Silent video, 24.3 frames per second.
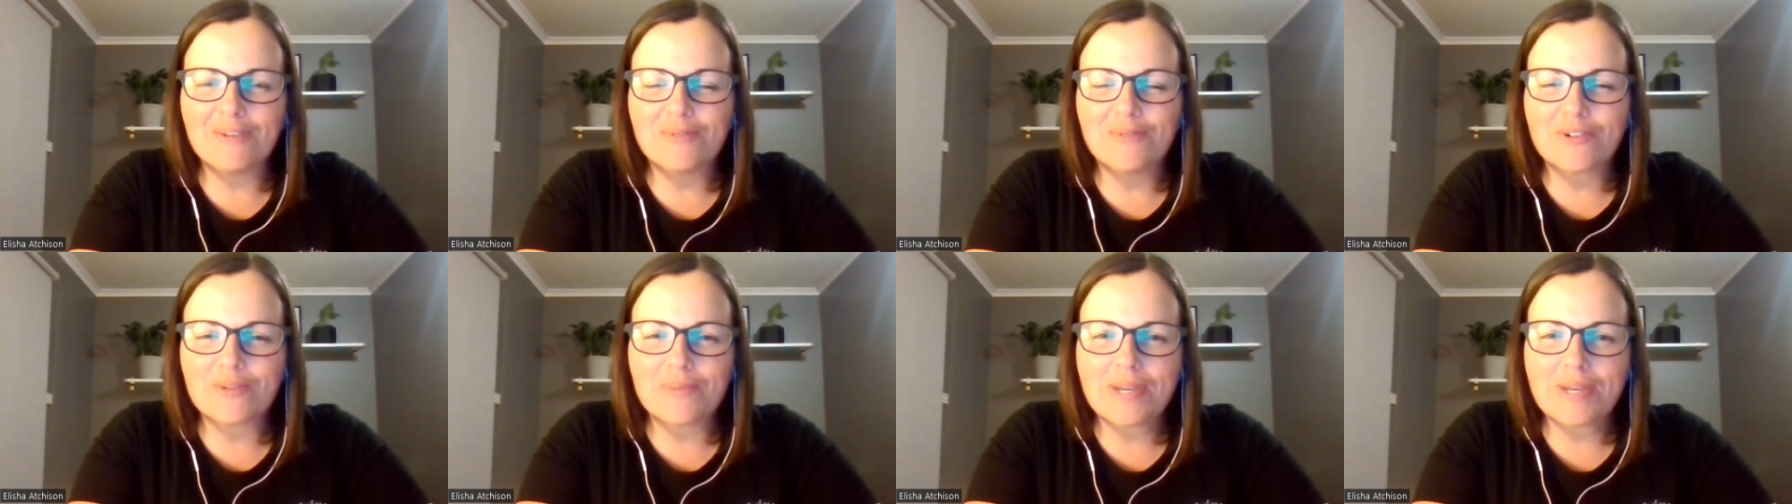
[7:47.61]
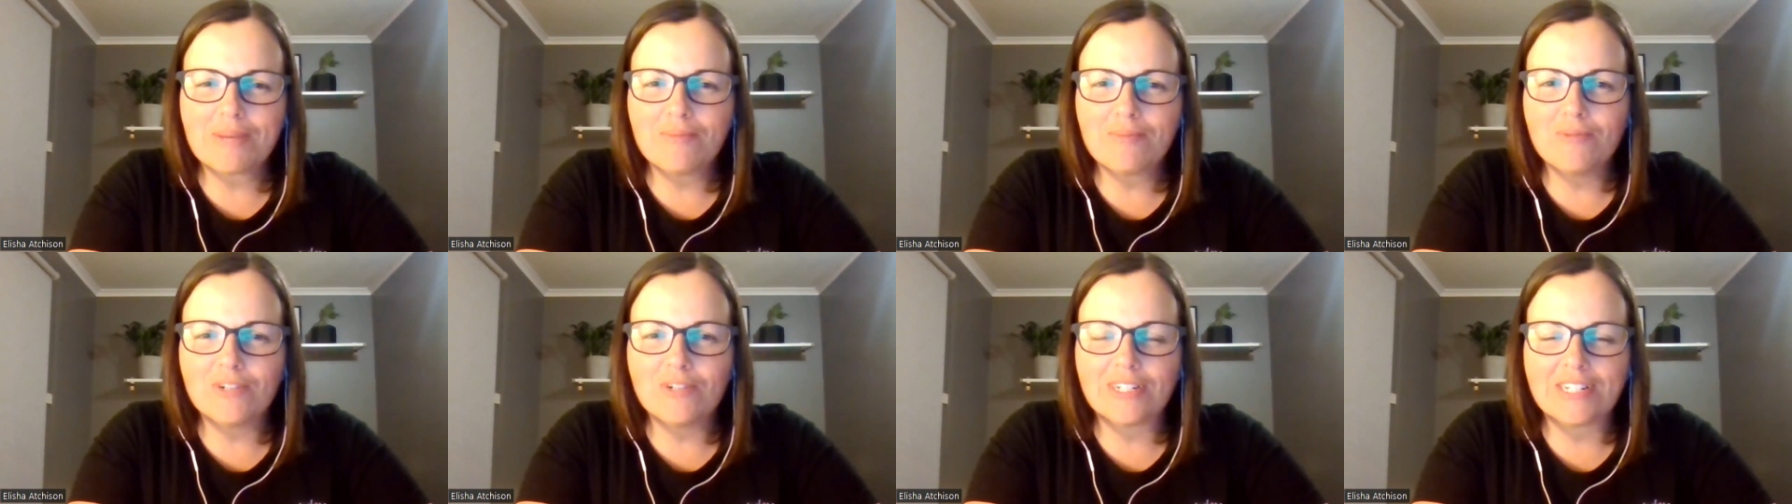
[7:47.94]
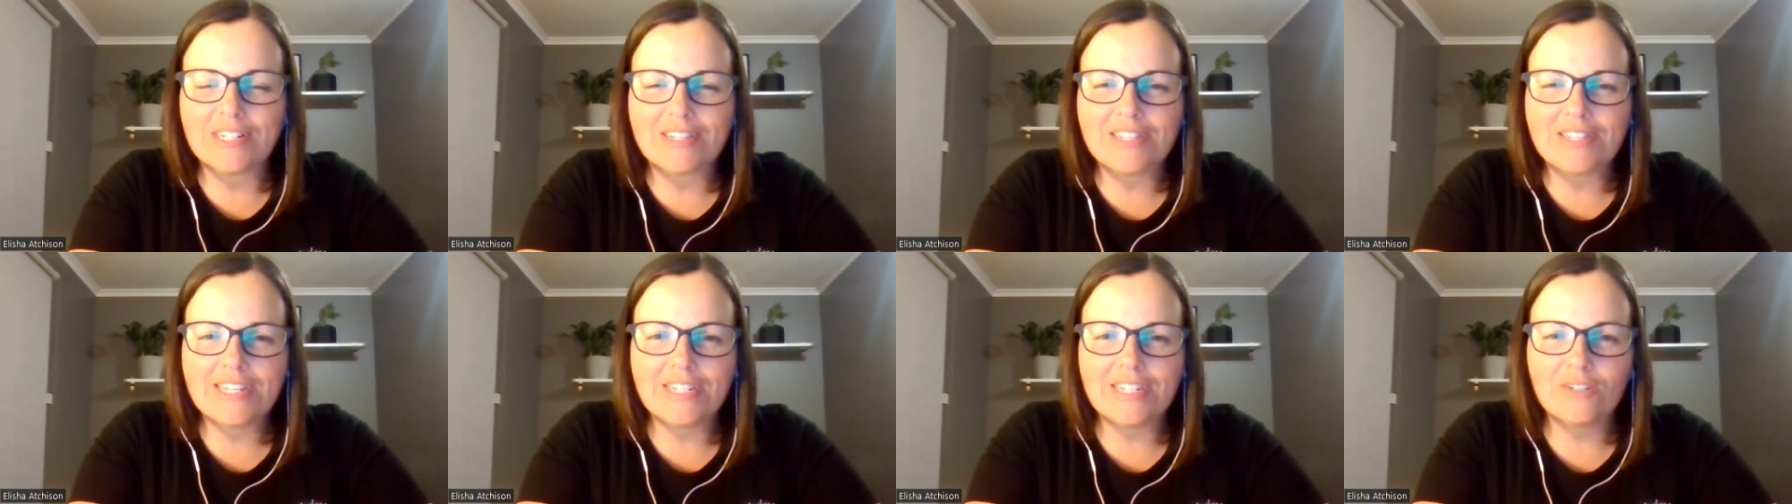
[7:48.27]
What are people going
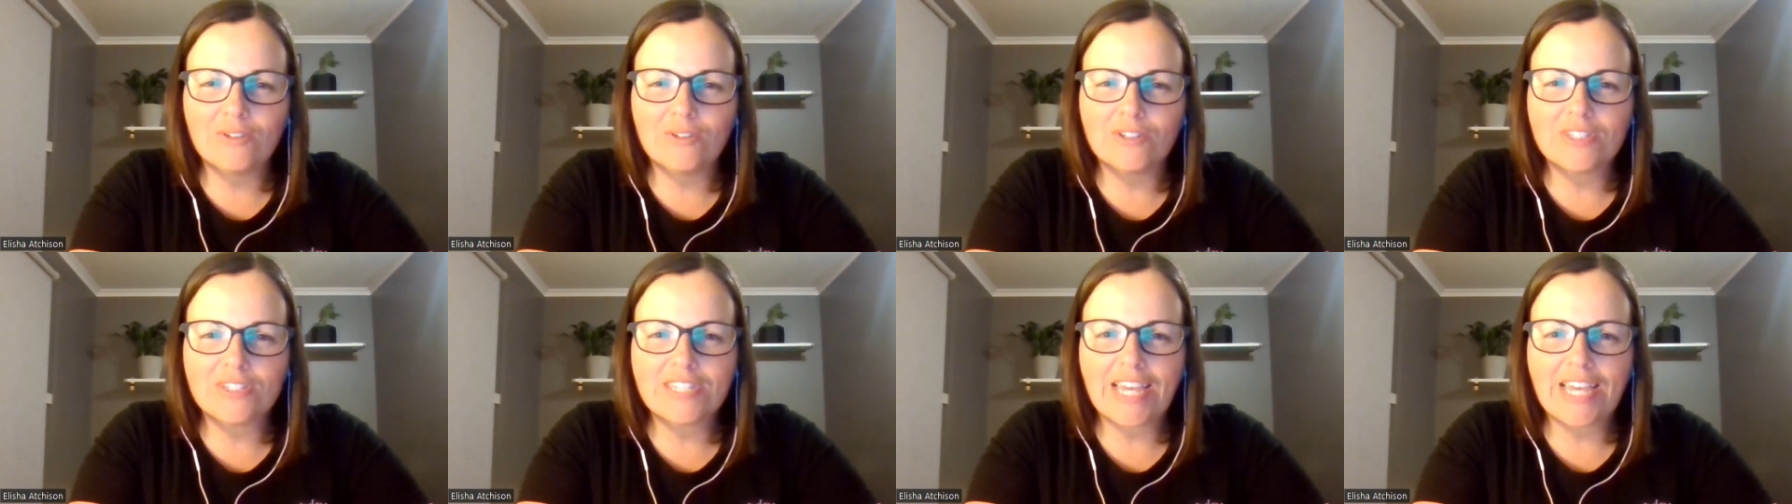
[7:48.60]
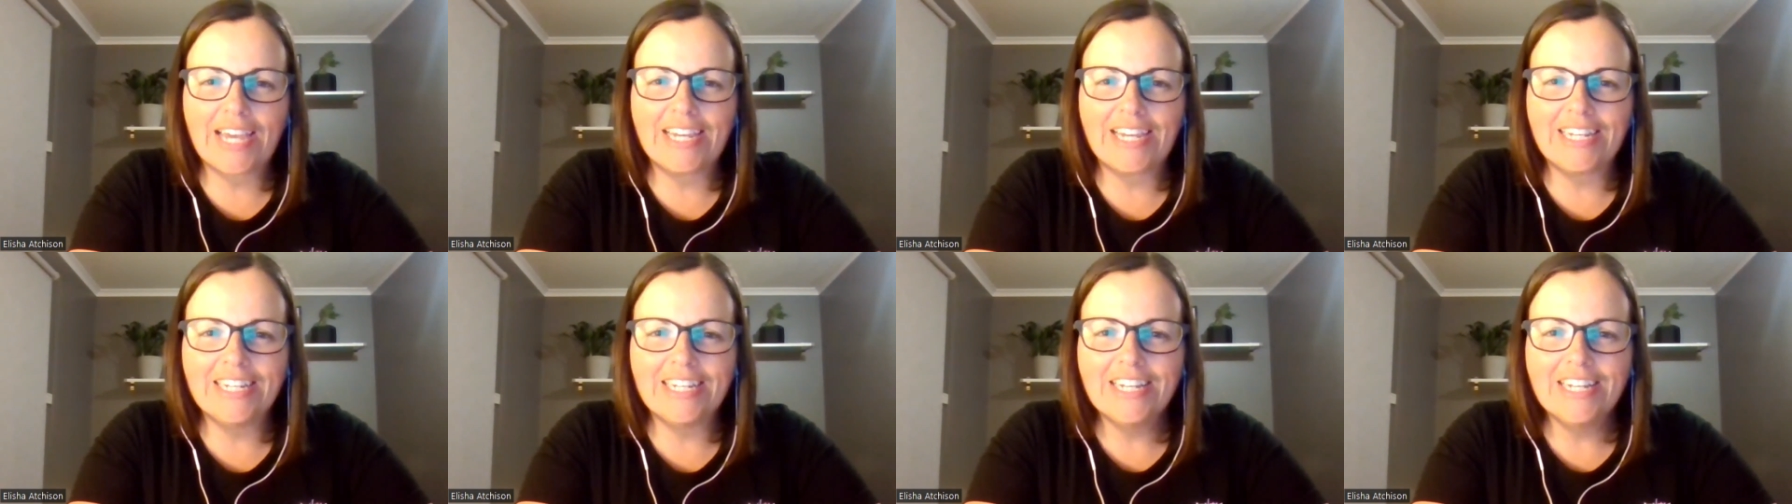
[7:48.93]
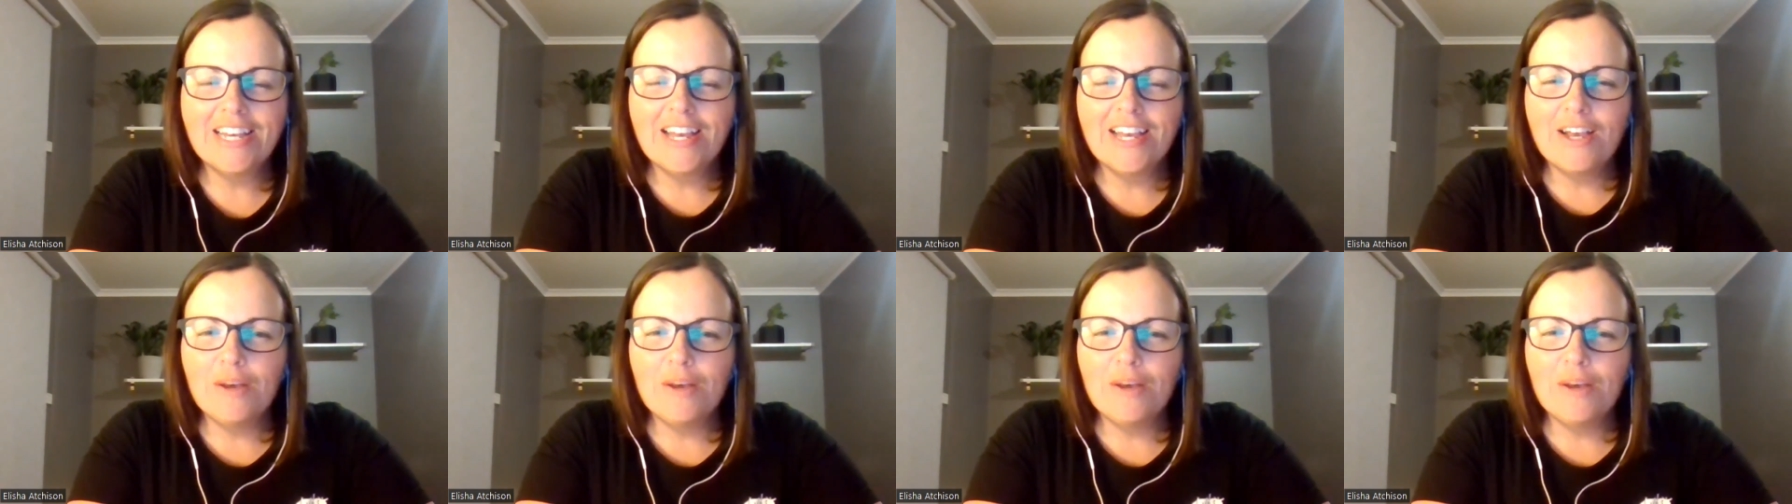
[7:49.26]
to think or say?